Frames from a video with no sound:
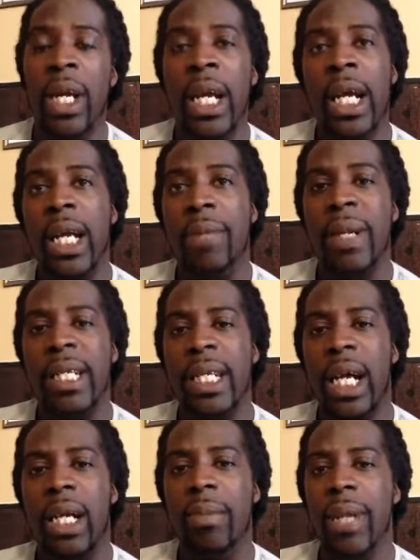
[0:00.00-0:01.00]
It
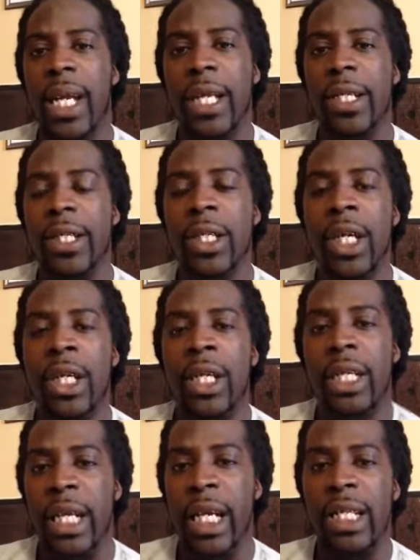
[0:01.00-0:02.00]
basically means the
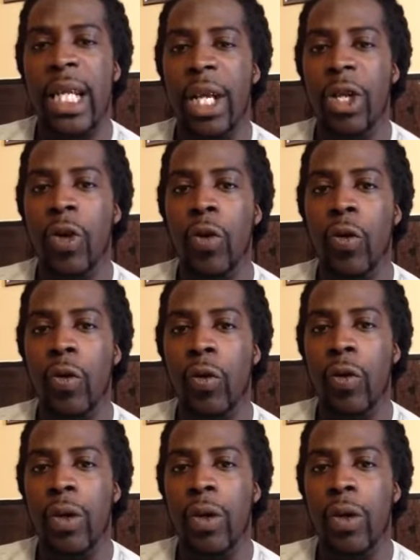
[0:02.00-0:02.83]
things that you